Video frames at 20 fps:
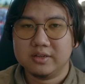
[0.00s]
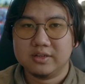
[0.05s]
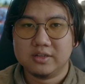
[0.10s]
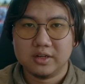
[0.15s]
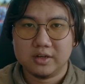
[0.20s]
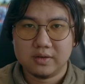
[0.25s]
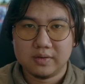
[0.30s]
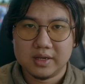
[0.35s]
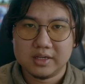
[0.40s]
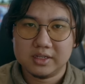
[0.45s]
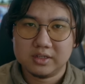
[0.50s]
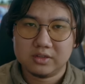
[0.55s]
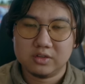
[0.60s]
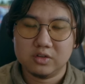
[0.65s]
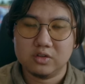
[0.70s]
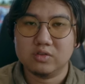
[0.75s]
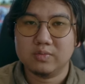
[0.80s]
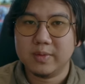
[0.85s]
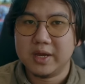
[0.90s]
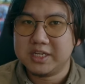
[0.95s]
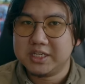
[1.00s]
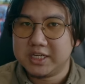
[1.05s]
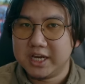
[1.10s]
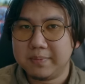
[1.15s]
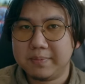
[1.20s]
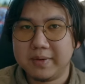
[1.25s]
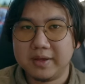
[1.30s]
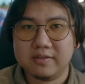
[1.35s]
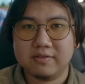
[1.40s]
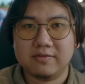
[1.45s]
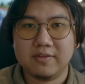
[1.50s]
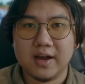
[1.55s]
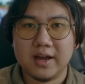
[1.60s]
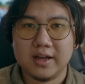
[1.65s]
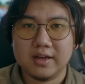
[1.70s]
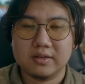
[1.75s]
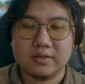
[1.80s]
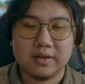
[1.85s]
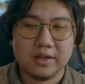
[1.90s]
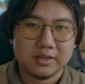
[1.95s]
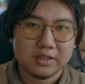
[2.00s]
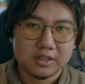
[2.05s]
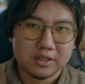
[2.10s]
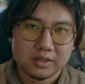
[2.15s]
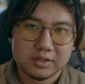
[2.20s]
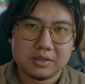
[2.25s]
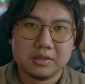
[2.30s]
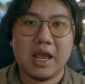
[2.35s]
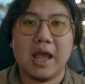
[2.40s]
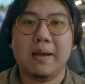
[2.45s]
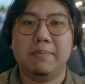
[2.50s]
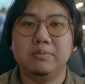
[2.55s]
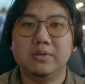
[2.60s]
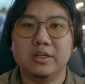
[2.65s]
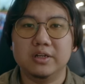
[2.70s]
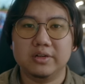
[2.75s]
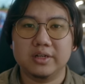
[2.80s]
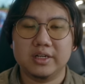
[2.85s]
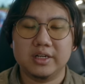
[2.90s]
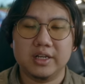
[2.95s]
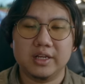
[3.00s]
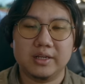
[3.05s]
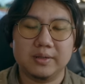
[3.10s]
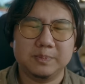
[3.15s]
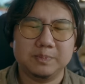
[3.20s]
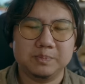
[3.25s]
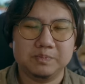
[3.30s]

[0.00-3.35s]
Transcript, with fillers: So I just use my JPEG file and just uploaded it.